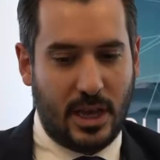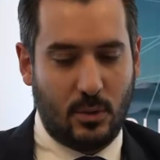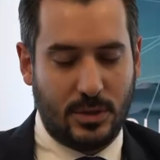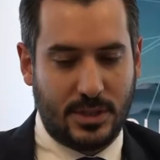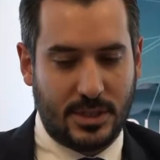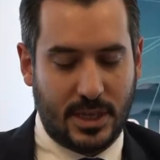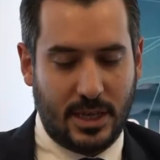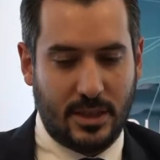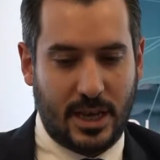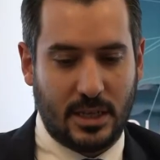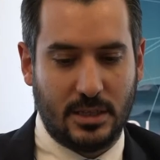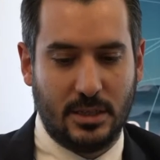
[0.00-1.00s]
I would say
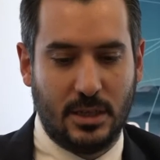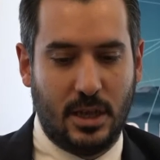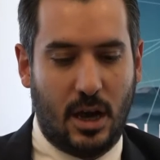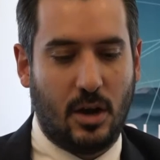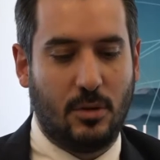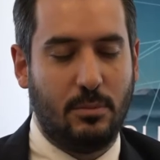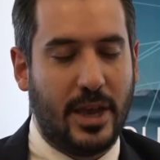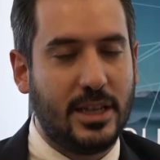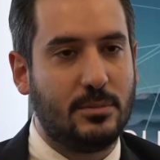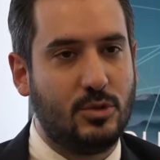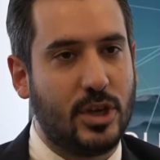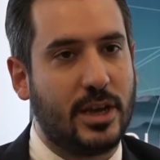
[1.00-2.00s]
that our
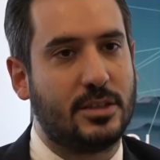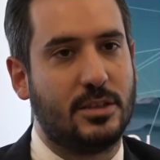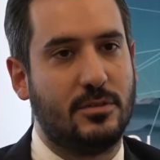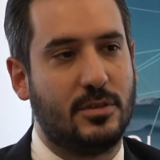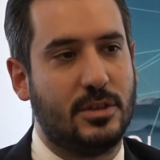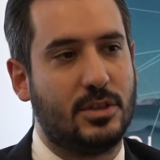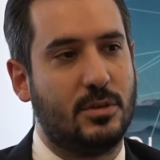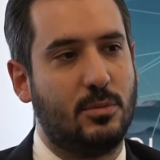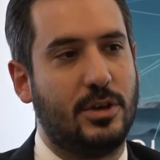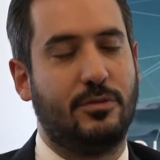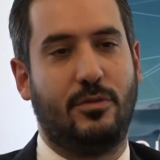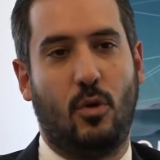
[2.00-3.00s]
main objective is to
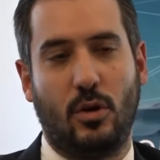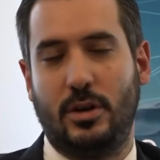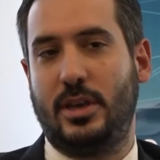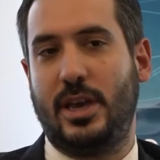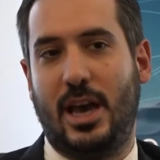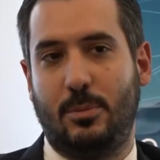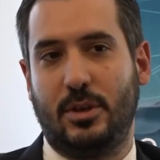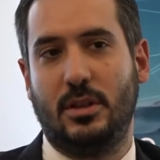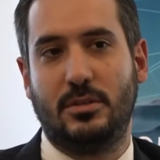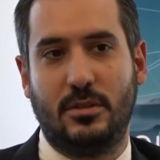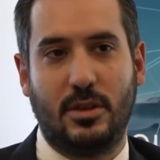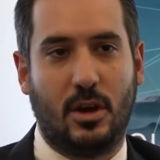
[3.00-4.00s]
bring foreign capital
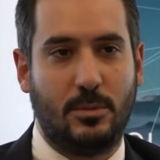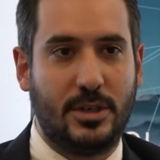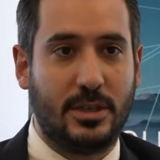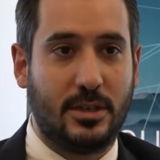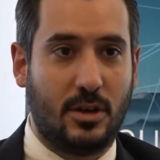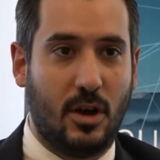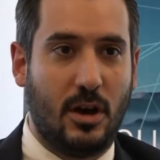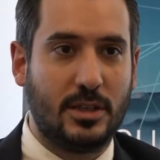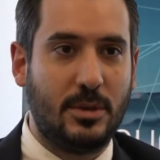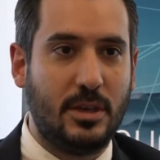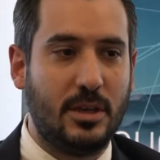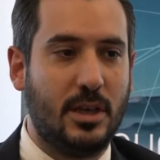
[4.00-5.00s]
into the Armenian
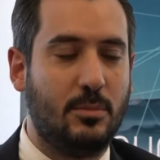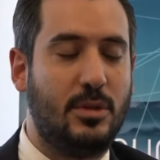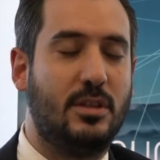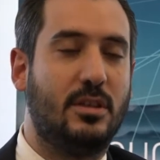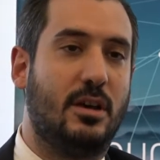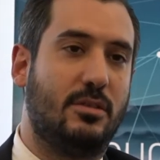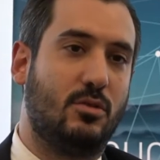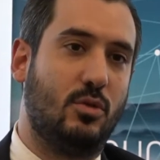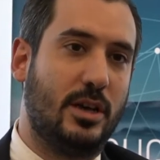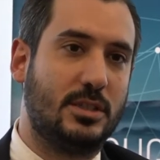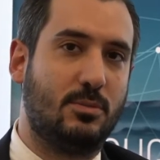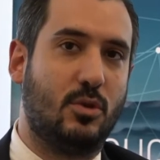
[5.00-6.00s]
economy, be that
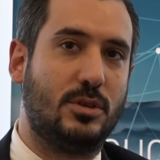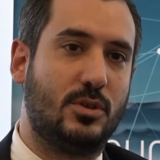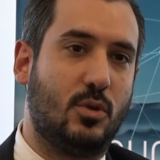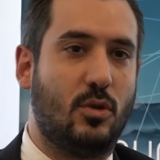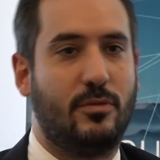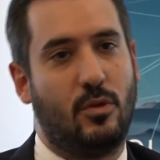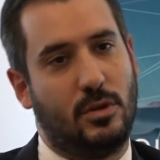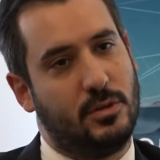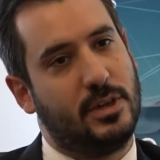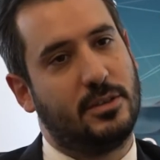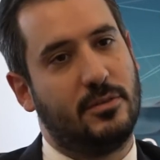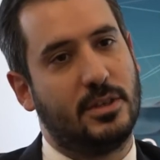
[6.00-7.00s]
through exports or foreign
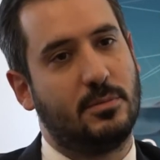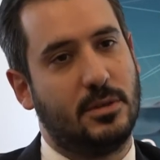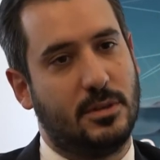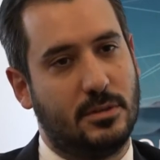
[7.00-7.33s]
direct investment.